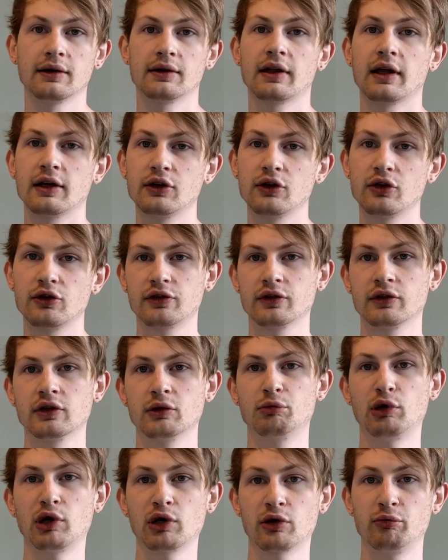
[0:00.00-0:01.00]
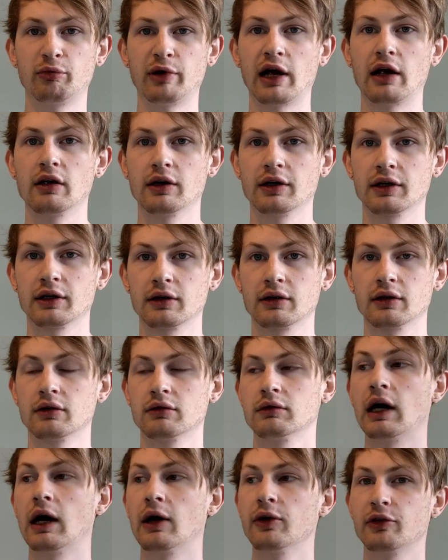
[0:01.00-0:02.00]
then using the bottom bearing
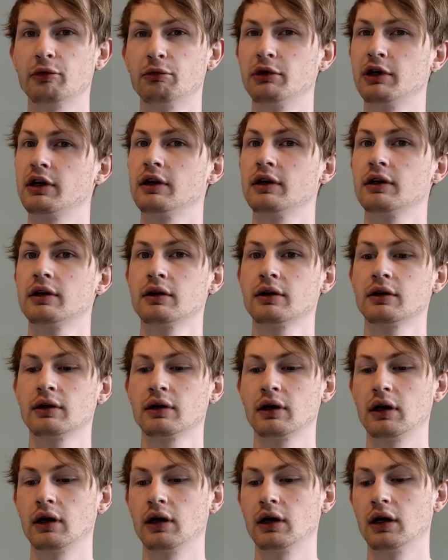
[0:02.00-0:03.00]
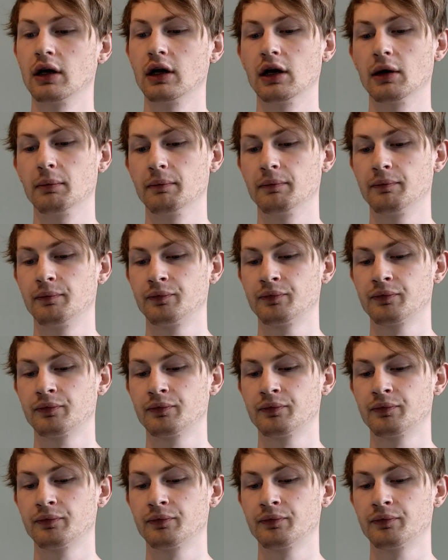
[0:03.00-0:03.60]
router bit um,